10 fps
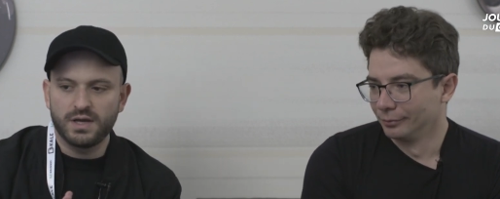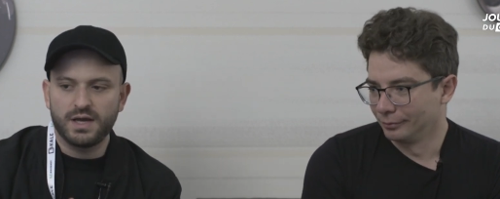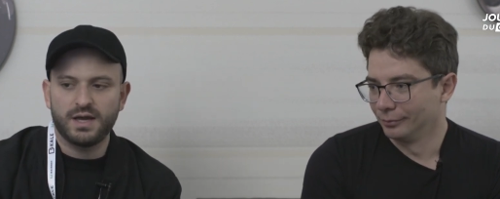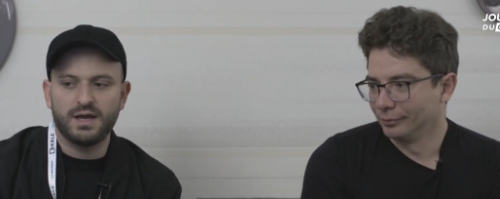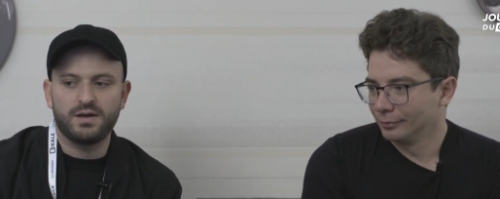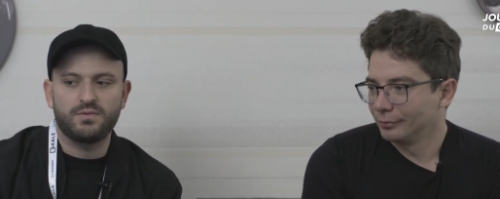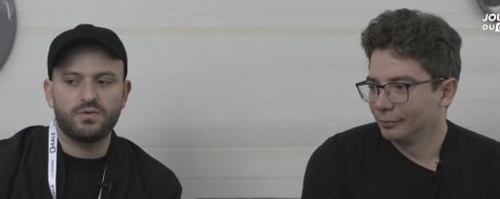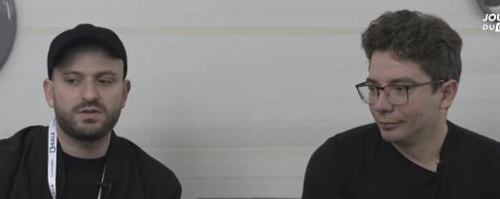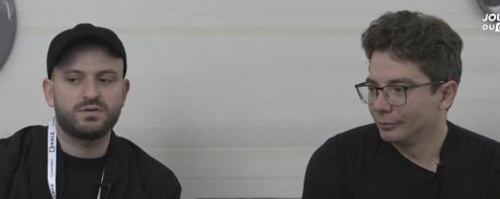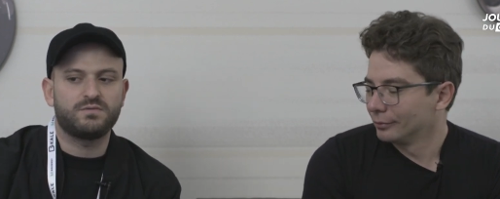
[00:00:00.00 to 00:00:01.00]
Speaker 1: And
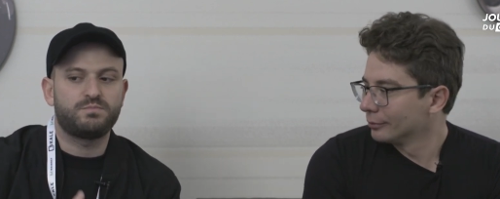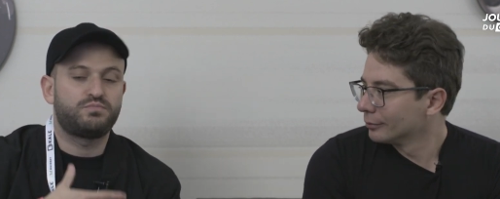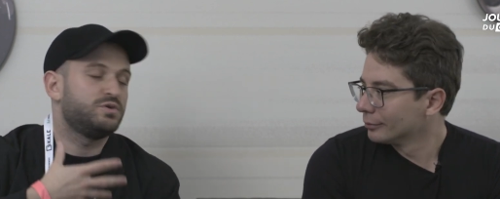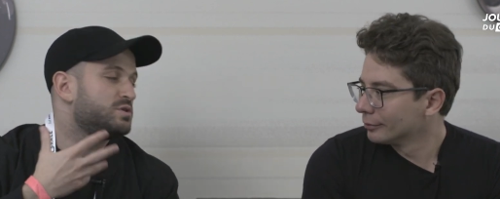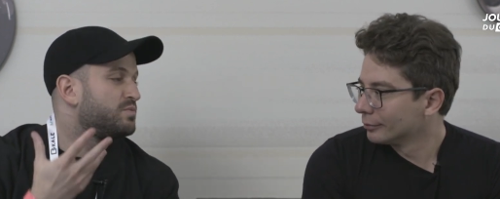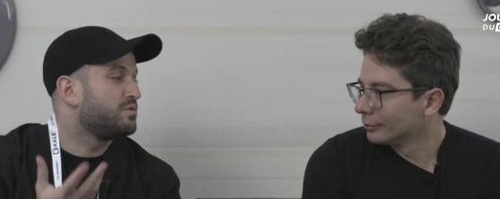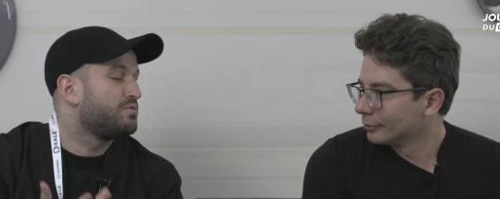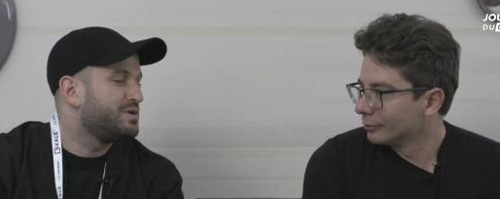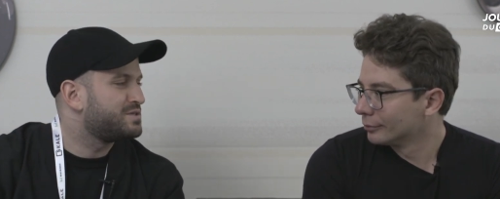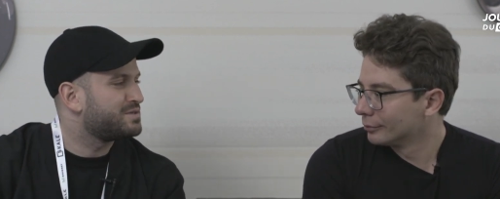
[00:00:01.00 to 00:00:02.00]
what are the principal
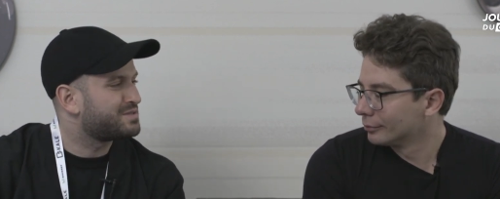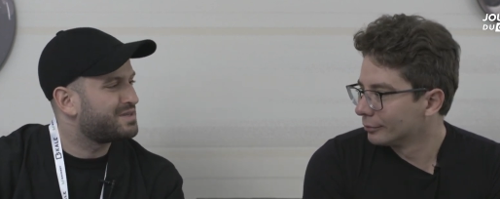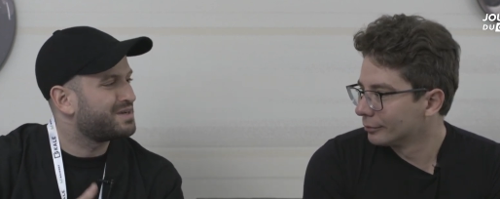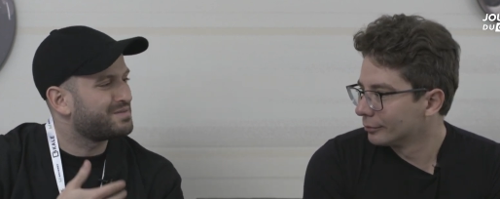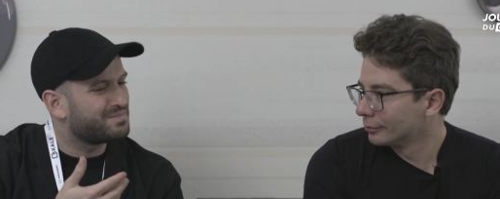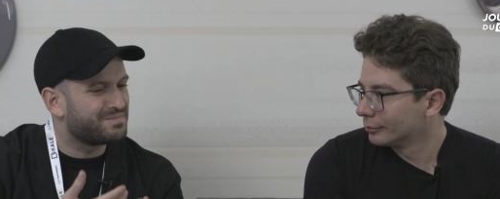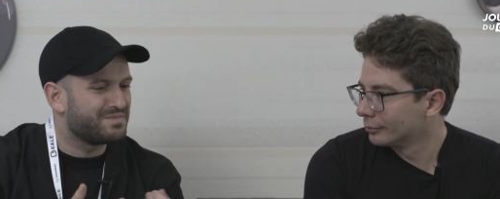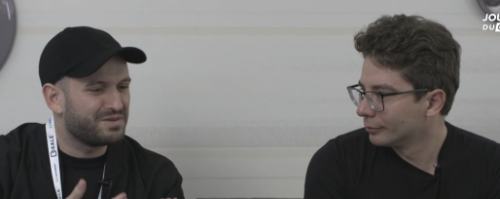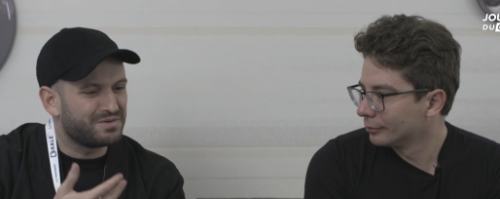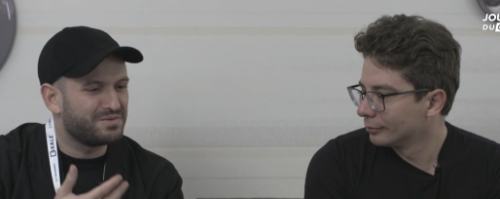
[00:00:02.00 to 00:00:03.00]
reasons that,
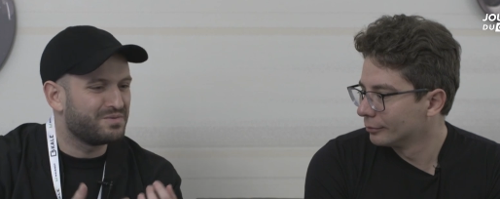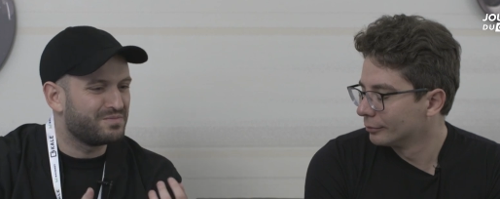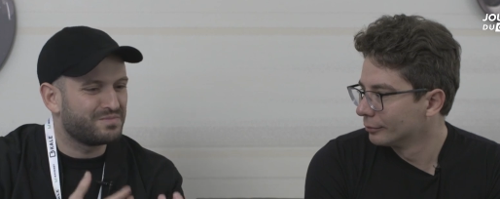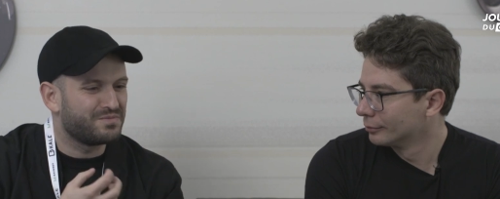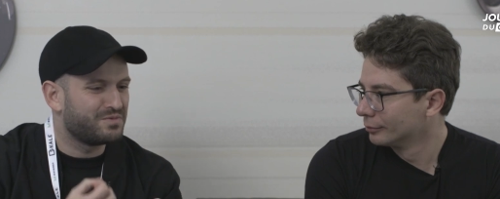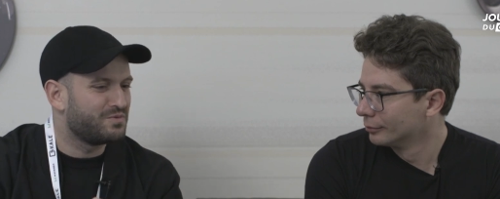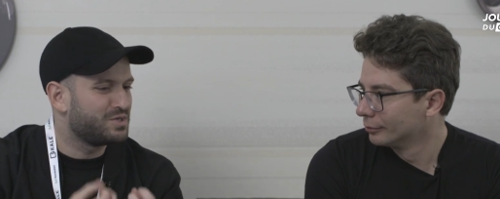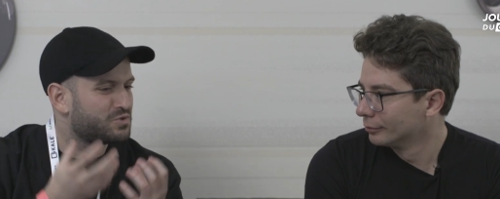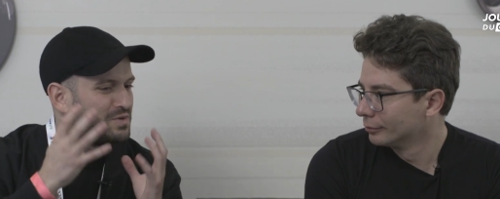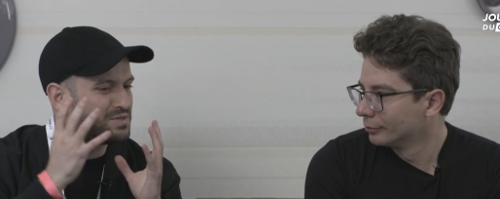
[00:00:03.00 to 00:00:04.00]
you know, you,
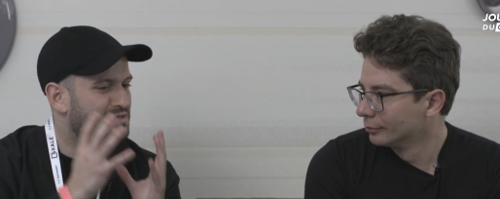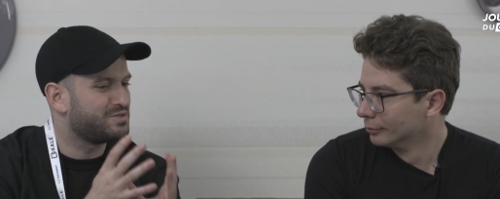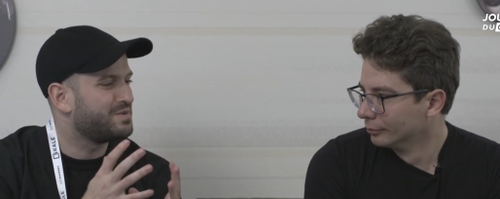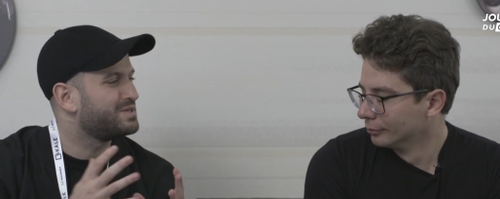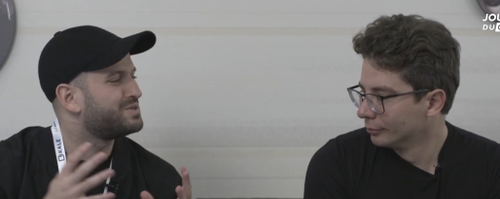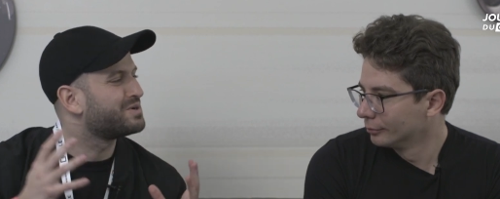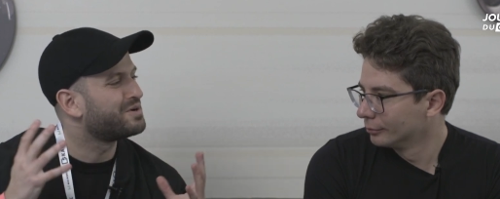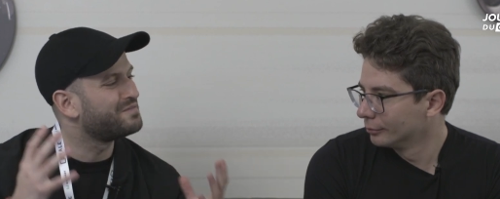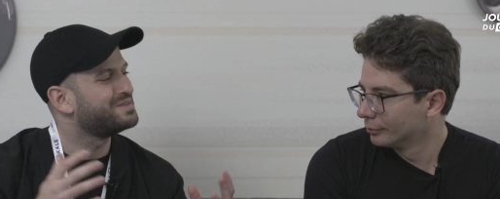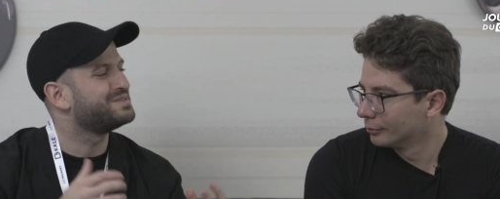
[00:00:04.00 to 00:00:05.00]
which reasons did you manage to
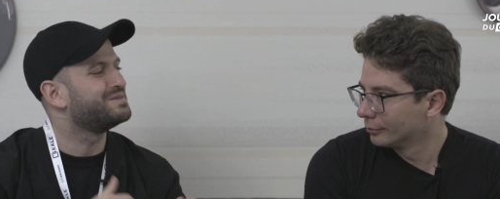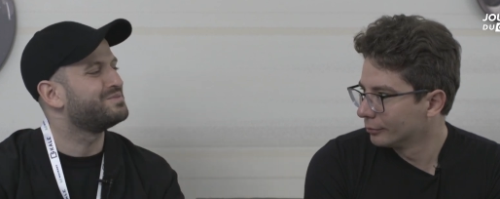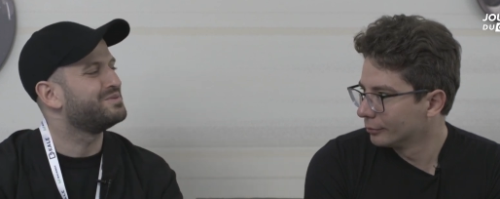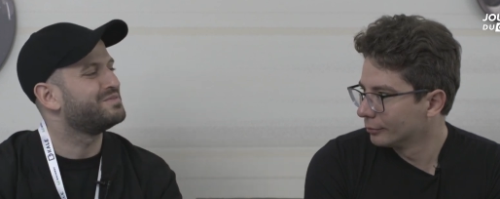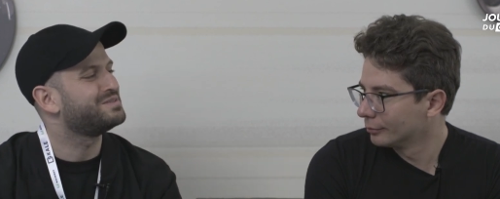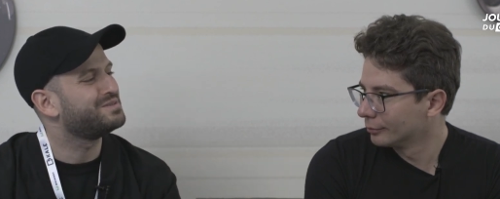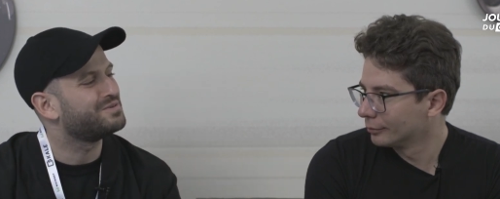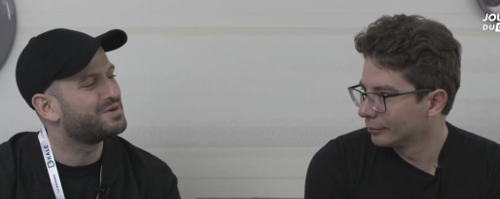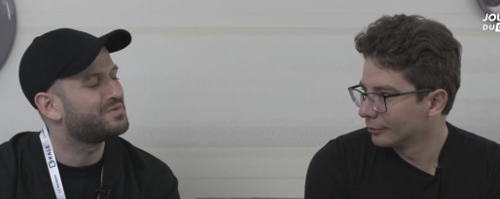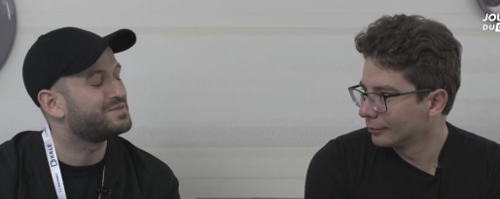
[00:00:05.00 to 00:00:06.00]
convince them to invest in you?
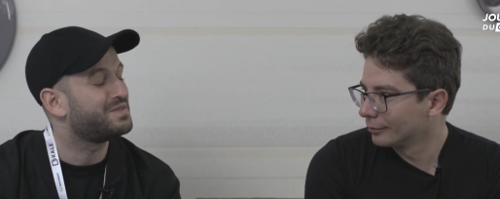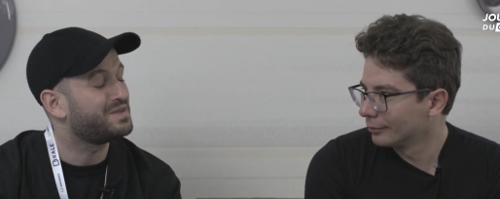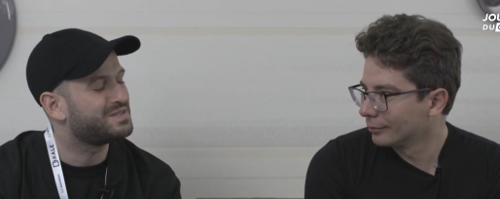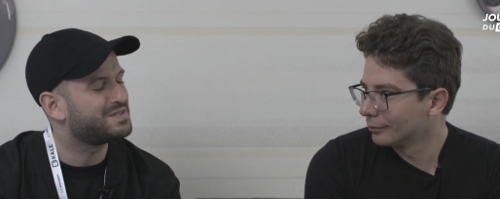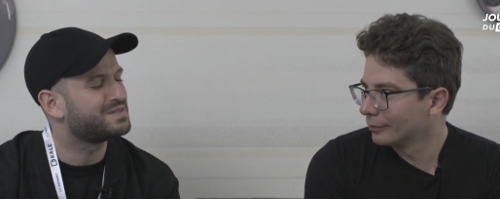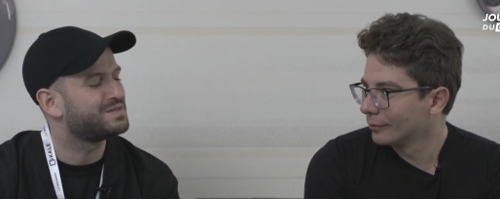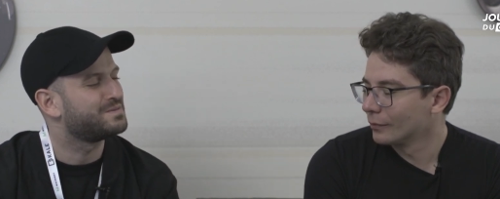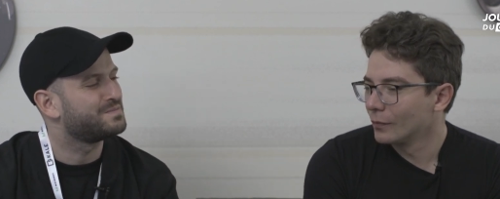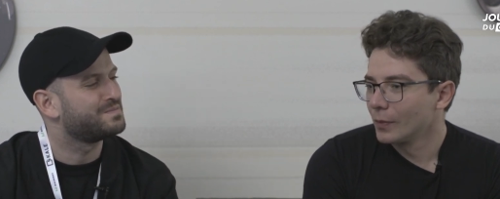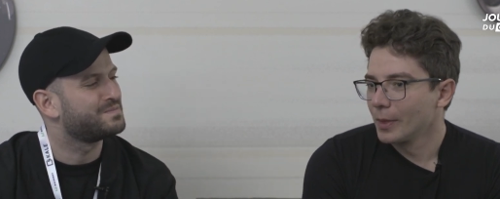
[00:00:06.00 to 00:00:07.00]
What was the thesis?
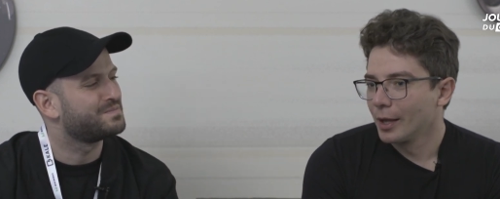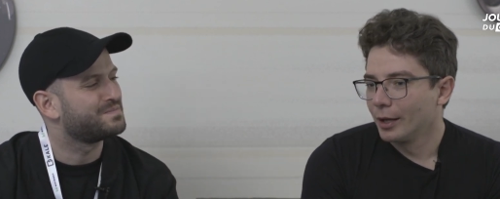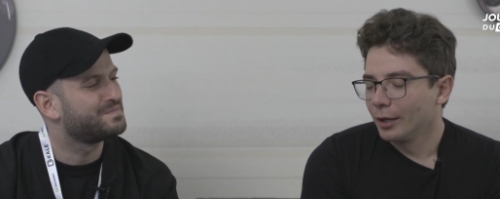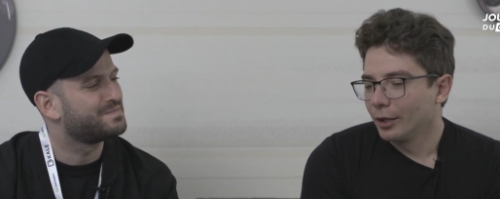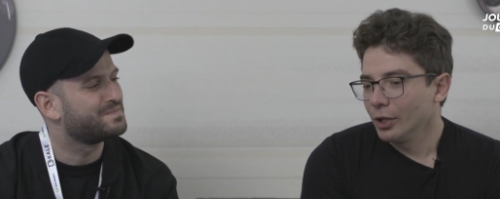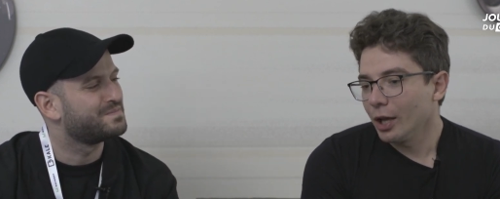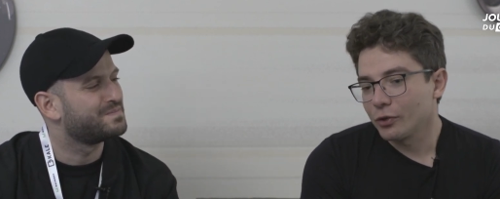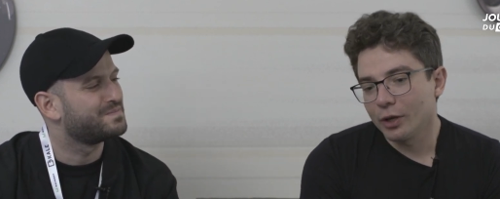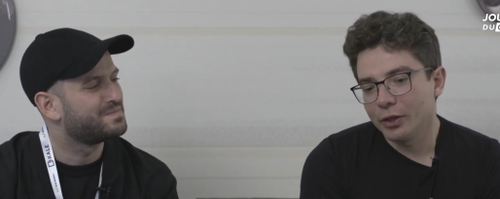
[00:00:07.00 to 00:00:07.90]
Yeah, so I